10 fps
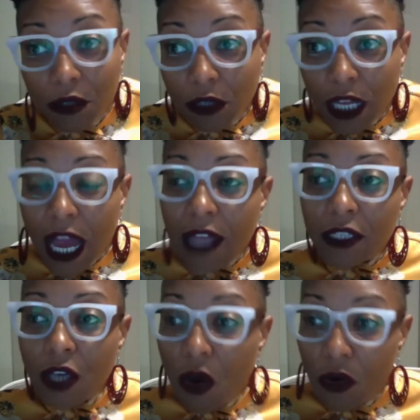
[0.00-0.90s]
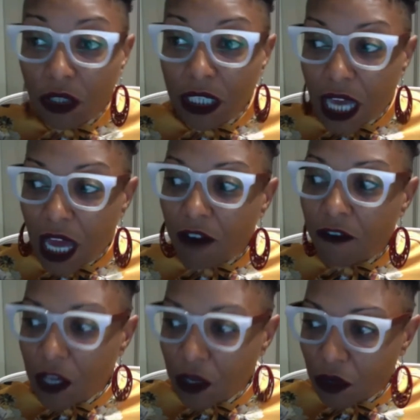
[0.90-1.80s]
like I totally kind of
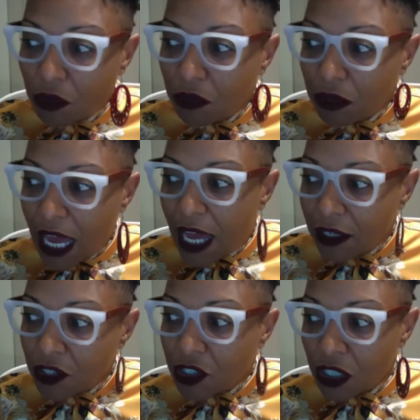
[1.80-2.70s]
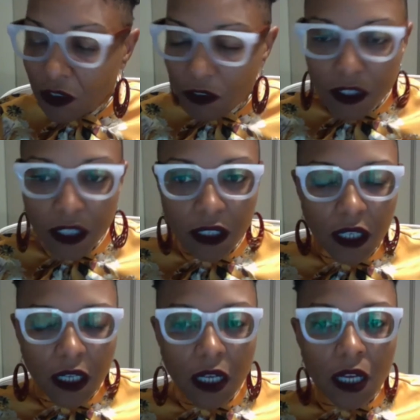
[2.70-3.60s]
feel that shift,
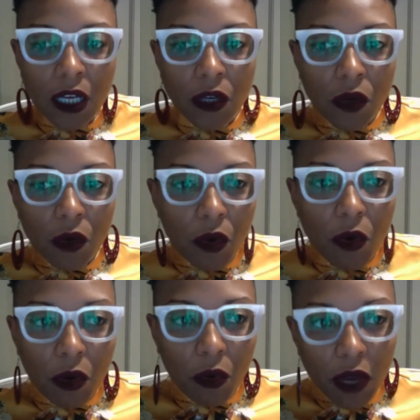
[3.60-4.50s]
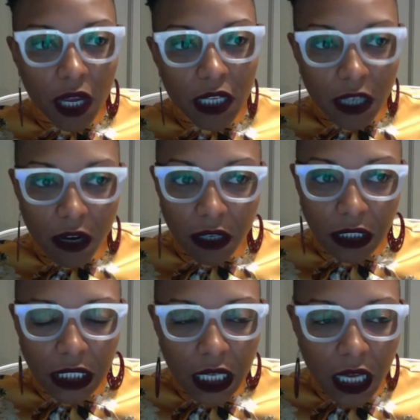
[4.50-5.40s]
going on internally.